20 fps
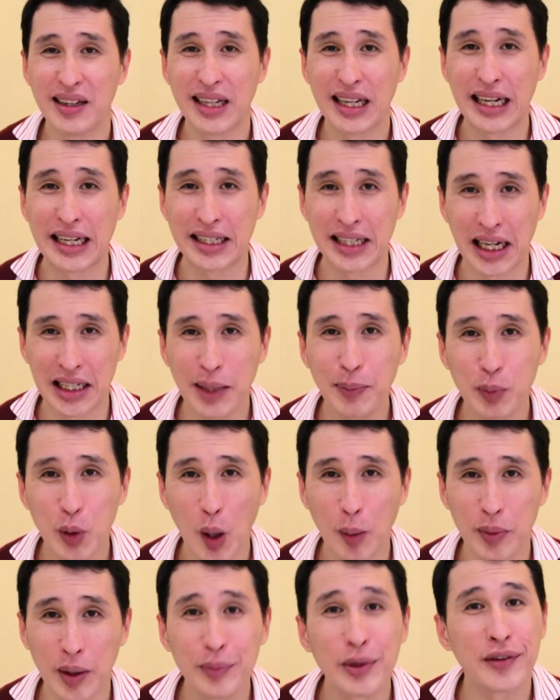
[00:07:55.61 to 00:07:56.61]
Another
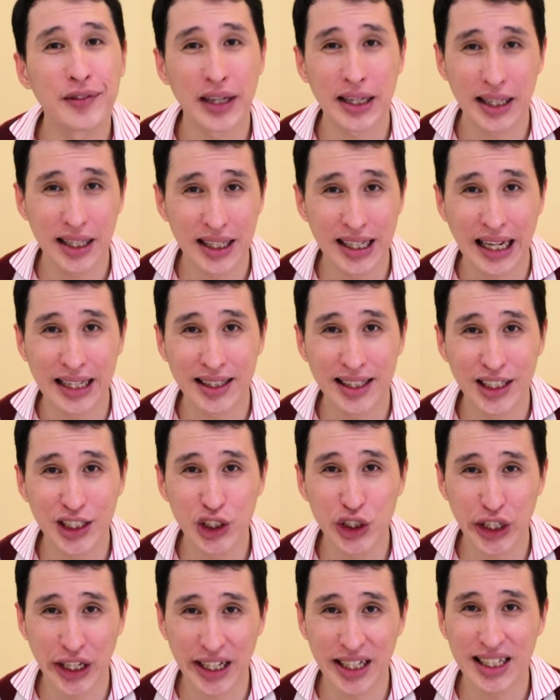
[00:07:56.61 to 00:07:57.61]
problem with the
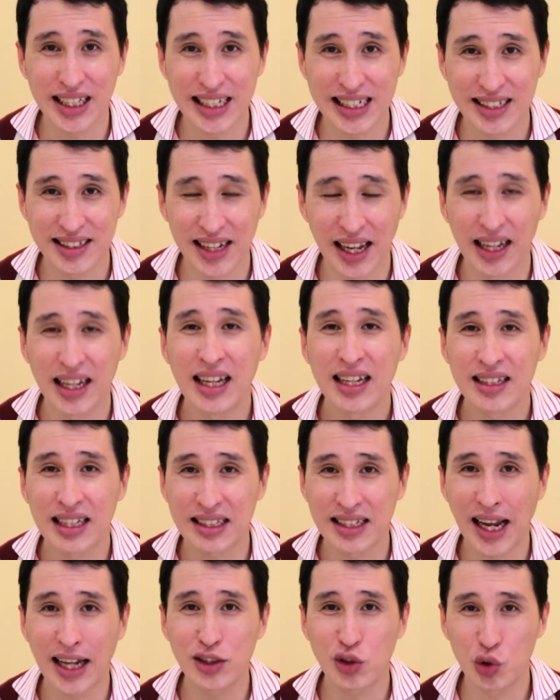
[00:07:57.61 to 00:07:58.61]
ENTJ is that they
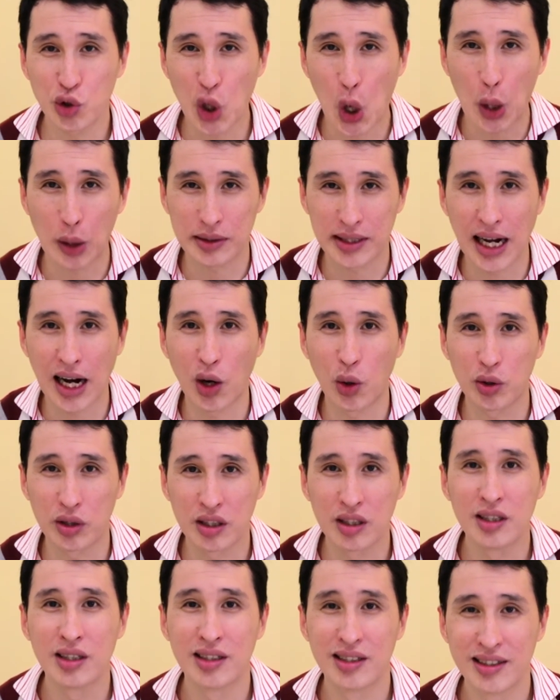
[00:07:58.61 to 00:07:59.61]
tend to talk down.
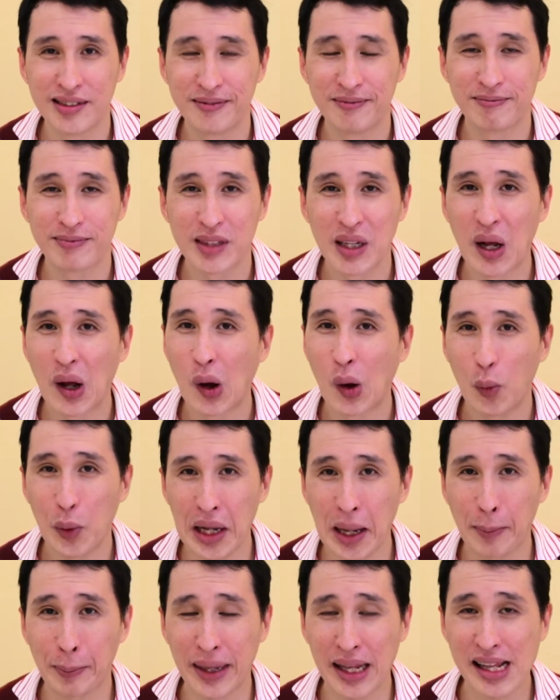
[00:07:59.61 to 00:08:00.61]
What
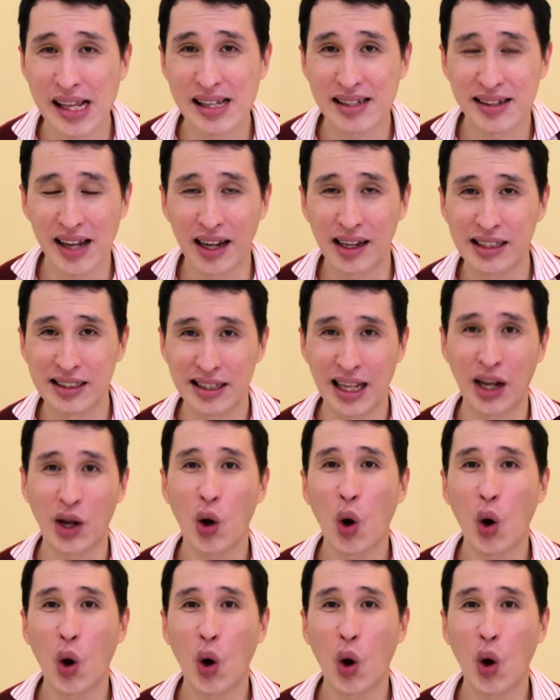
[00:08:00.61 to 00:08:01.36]
I mean is that it's like,